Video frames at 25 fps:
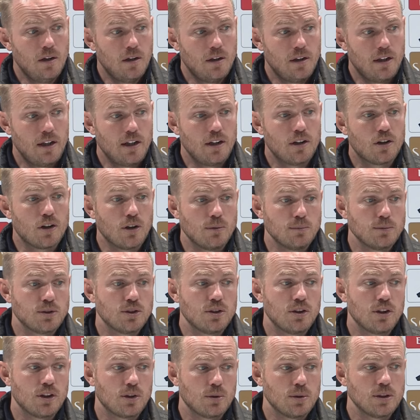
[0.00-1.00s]
Then it comes
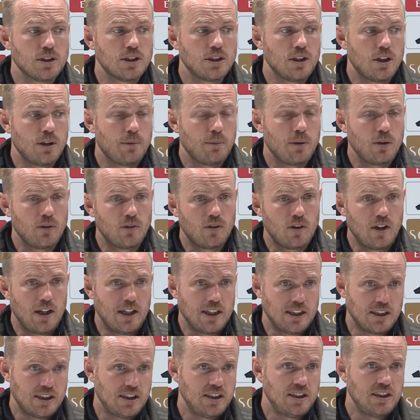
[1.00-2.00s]
to the question about
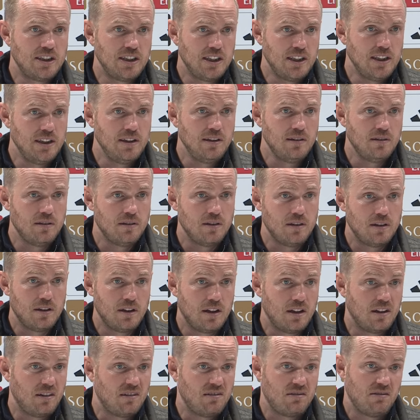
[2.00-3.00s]
XG,
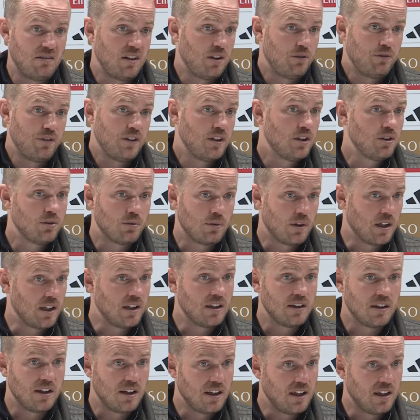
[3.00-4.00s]
and I think you're
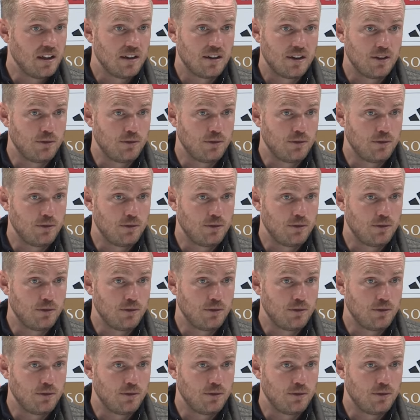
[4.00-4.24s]
right in that.